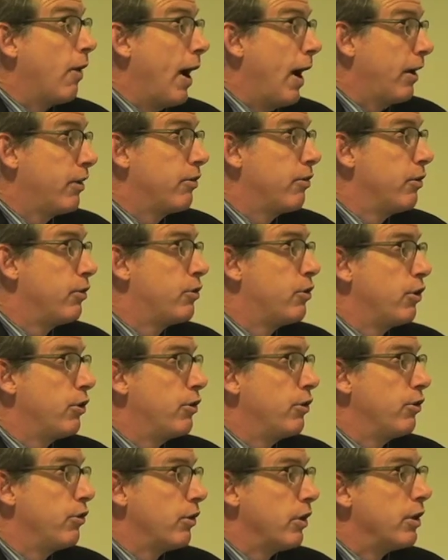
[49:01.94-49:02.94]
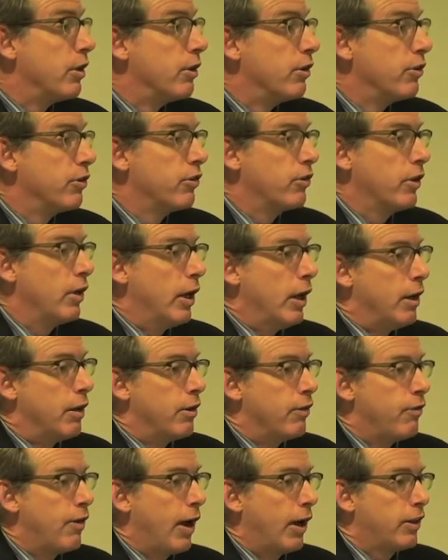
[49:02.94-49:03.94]
acts of the church's leaders and
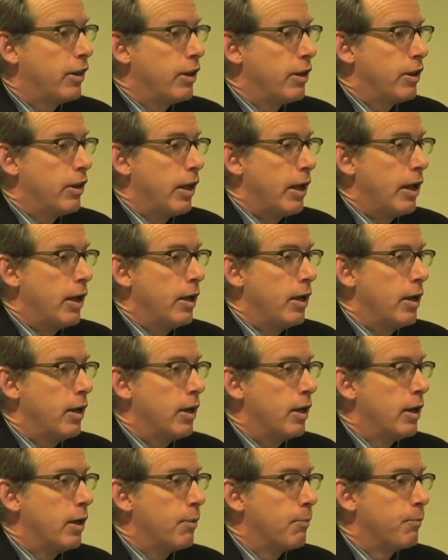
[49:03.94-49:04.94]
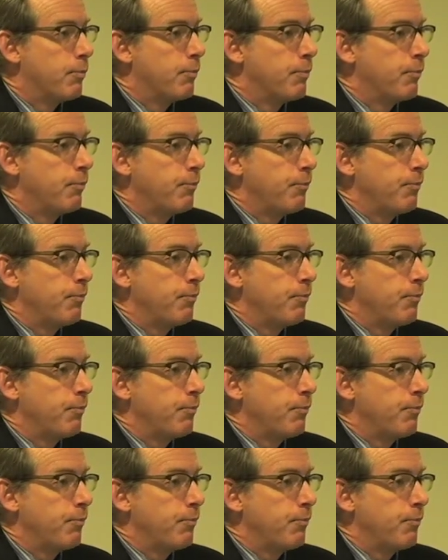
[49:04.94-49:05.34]
the fact that they, um,